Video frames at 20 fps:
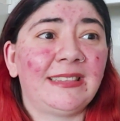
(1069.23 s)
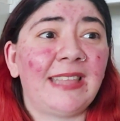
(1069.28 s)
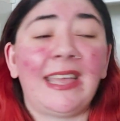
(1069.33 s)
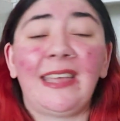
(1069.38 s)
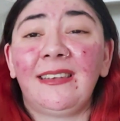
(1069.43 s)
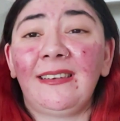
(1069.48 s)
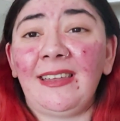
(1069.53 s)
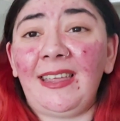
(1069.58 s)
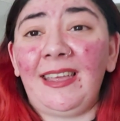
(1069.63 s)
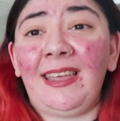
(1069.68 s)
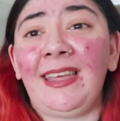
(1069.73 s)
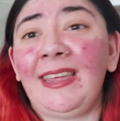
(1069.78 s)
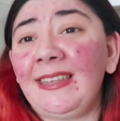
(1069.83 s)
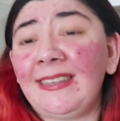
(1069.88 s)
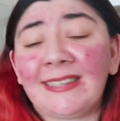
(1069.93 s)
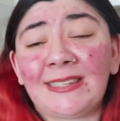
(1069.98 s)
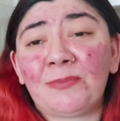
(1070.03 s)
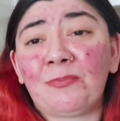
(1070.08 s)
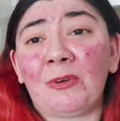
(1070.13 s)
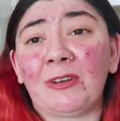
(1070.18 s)
then
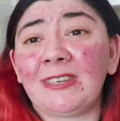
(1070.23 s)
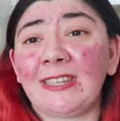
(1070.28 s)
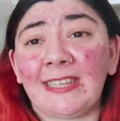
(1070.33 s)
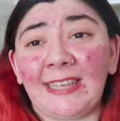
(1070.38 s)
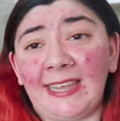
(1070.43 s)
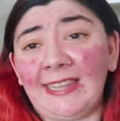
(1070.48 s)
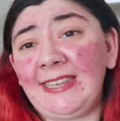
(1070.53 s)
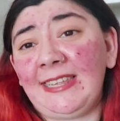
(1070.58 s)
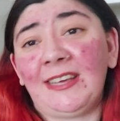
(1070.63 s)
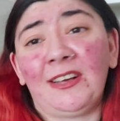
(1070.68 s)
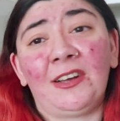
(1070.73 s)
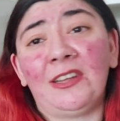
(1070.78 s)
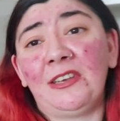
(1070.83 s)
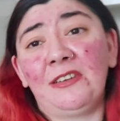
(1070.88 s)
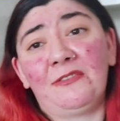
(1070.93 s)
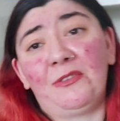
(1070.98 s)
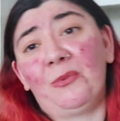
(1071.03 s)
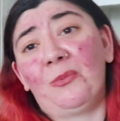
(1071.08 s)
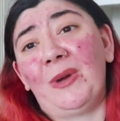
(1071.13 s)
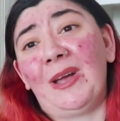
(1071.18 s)
spreading any kind
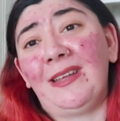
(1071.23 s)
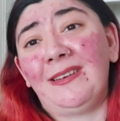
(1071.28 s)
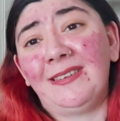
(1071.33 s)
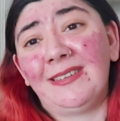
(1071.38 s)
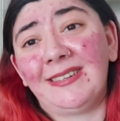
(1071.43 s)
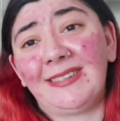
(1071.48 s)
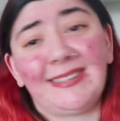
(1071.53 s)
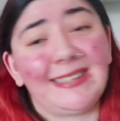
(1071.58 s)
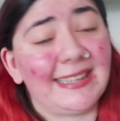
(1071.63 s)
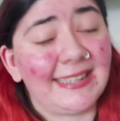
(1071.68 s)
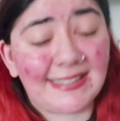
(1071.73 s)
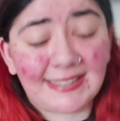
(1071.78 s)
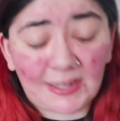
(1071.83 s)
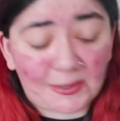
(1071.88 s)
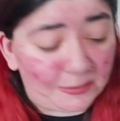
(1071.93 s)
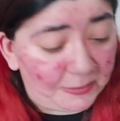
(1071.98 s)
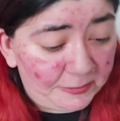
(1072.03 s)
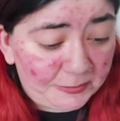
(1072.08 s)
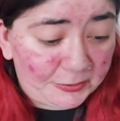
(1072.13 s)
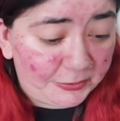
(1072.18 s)
of awareness is so
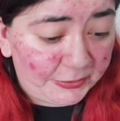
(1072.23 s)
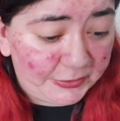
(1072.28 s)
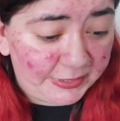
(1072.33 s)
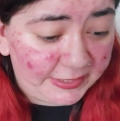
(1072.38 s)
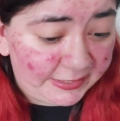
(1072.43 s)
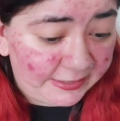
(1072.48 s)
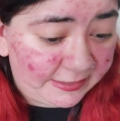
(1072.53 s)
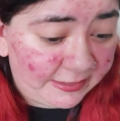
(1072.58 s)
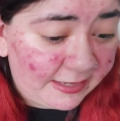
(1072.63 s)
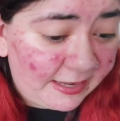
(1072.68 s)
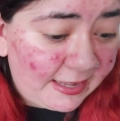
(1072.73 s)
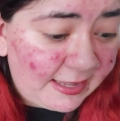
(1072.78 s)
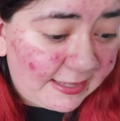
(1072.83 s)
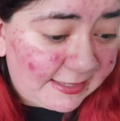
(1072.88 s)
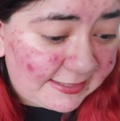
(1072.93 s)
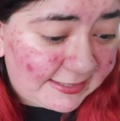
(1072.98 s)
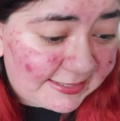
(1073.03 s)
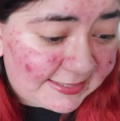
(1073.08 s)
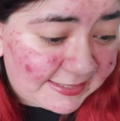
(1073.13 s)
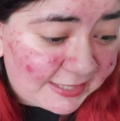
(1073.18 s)
important.
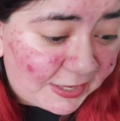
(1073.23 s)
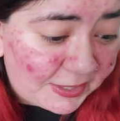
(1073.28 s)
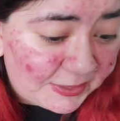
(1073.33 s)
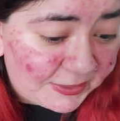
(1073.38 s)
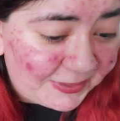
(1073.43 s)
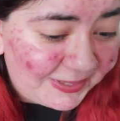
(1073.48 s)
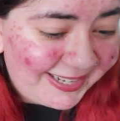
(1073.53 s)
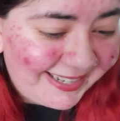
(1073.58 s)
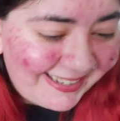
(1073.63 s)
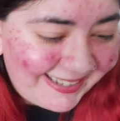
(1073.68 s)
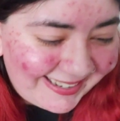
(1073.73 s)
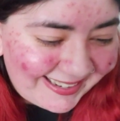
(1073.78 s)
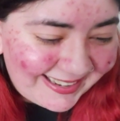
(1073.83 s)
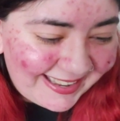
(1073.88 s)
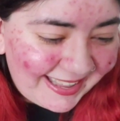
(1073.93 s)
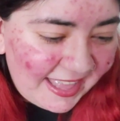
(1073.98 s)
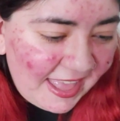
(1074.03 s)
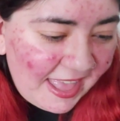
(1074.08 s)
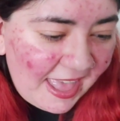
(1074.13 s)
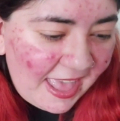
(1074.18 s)
So
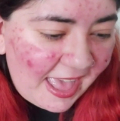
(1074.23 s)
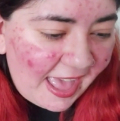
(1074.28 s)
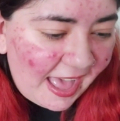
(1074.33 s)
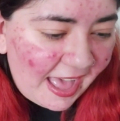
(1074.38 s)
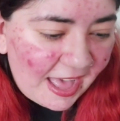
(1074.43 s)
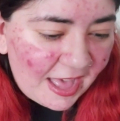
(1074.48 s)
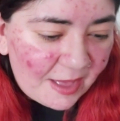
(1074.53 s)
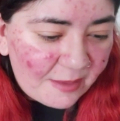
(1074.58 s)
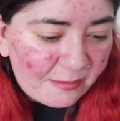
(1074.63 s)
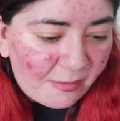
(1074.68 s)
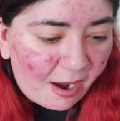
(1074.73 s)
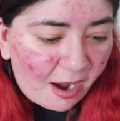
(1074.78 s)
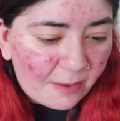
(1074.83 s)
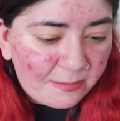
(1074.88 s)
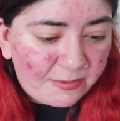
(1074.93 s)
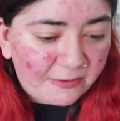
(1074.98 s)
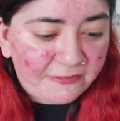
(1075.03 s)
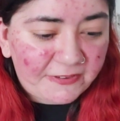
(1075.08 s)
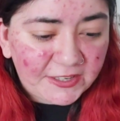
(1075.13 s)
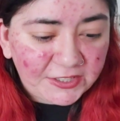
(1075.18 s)
are
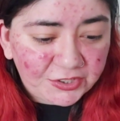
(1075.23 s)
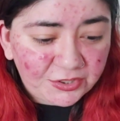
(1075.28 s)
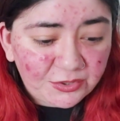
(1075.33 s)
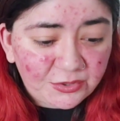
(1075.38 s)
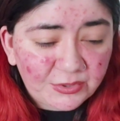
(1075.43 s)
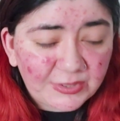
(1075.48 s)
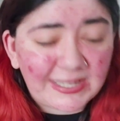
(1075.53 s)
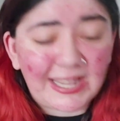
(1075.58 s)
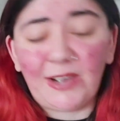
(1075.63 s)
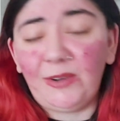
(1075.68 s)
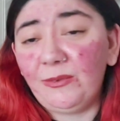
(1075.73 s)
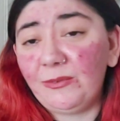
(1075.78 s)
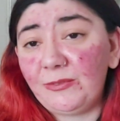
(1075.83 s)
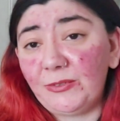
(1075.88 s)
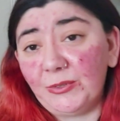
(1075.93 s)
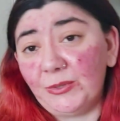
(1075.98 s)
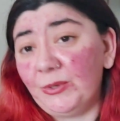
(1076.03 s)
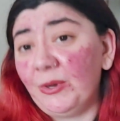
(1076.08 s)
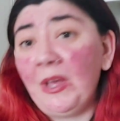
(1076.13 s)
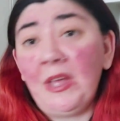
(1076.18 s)
professionals
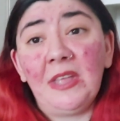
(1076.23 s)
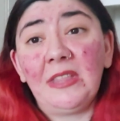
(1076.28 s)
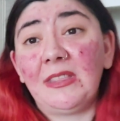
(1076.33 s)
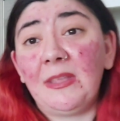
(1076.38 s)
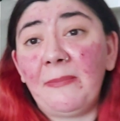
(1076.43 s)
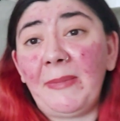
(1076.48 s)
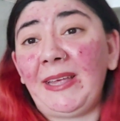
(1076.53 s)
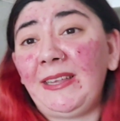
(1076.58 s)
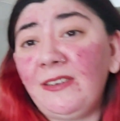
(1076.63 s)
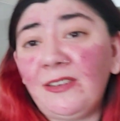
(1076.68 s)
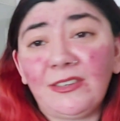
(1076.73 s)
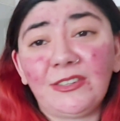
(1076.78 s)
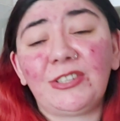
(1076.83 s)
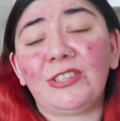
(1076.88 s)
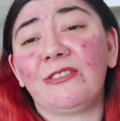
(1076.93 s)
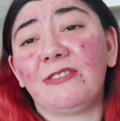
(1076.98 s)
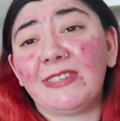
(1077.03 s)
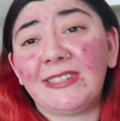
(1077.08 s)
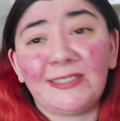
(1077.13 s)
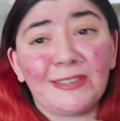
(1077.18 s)
helpful? The main
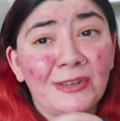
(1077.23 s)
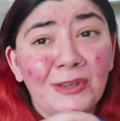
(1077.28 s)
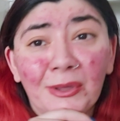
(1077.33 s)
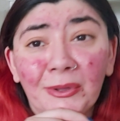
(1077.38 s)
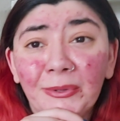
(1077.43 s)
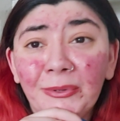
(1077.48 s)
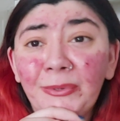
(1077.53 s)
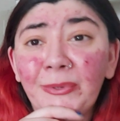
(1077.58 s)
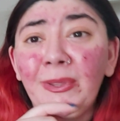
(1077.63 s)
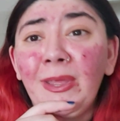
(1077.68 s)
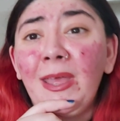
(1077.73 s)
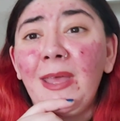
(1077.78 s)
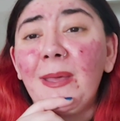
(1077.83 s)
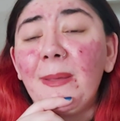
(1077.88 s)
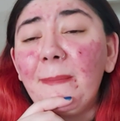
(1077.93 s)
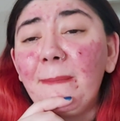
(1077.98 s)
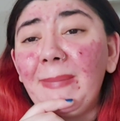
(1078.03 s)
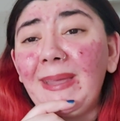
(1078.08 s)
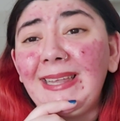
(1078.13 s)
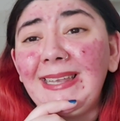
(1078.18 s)
answer is no,
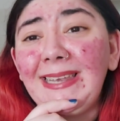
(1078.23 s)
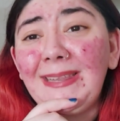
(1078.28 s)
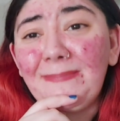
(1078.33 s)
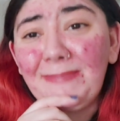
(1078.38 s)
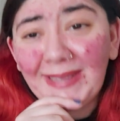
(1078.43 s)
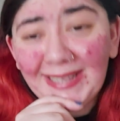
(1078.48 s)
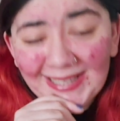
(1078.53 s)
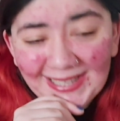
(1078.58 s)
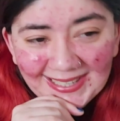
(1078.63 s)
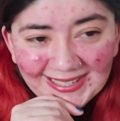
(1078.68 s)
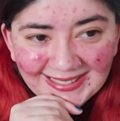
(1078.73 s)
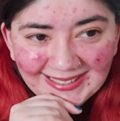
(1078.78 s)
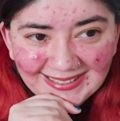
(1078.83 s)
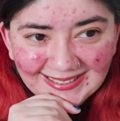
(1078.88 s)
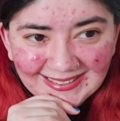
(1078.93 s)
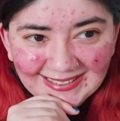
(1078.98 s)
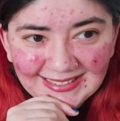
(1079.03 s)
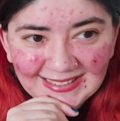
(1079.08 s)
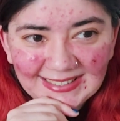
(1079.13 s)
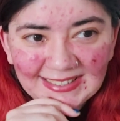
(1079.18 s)
mainly
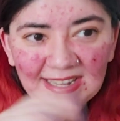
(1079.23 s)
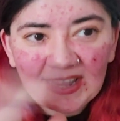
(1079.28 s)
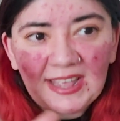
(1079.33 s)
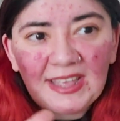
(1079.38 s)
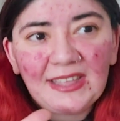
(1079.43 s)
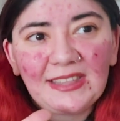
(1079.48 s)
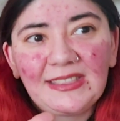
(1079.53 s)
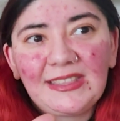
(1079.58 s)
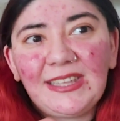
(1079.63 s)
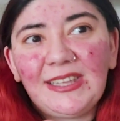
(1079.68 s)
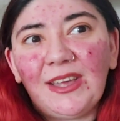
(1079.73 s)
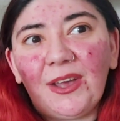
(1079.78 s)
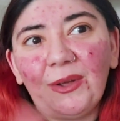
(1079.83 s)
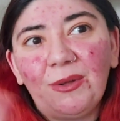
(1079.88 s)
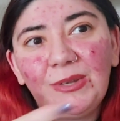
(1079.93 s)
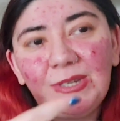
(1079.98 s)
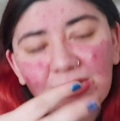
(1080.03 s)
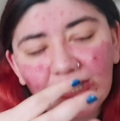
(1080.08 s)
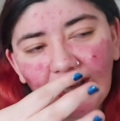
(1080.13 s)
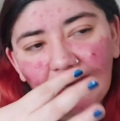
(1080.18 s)
because the
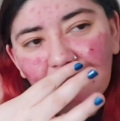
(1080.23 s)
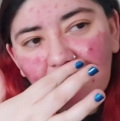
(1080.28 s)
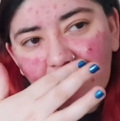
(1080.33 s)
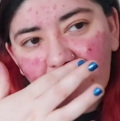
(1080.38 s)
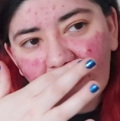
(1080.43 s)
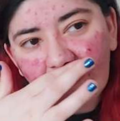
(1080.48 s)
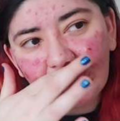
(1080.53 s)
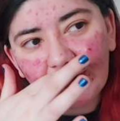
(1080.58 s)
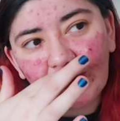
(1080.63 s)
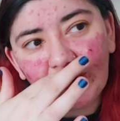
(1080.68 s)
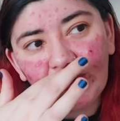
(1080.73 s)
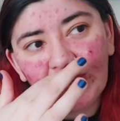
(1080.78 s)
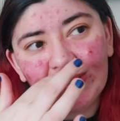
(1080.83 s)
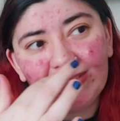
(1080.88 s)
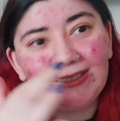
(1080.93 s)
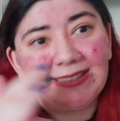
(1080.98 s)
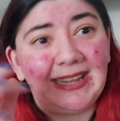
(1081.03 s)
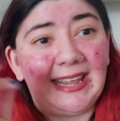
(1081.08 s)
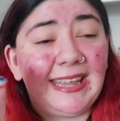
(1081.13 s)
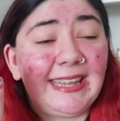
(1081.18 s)
only time I've ever
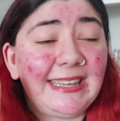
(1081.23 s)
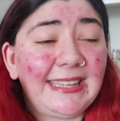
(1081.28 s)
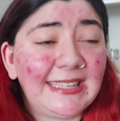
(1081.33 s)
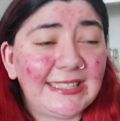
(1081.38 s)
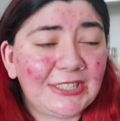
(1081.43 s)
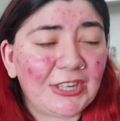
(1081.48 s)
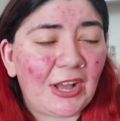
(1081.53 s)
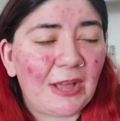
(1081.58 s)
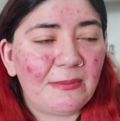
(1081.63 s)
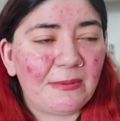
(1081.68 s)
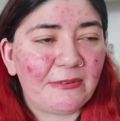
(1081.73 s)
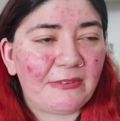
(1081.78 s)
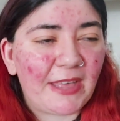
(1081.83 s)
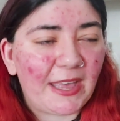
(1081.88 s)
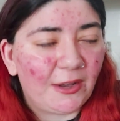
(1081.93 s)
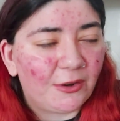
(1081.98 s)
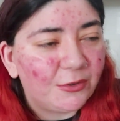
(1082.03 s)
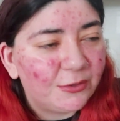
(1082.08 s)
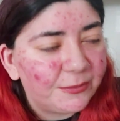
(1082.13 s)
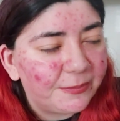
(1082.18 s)
gotten any type of
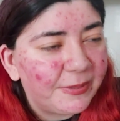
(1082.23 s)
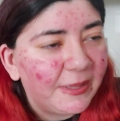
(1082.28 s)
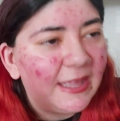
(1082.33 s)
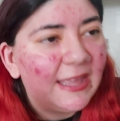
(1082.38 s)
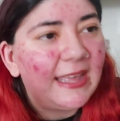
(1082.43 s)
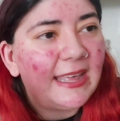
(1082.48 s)
help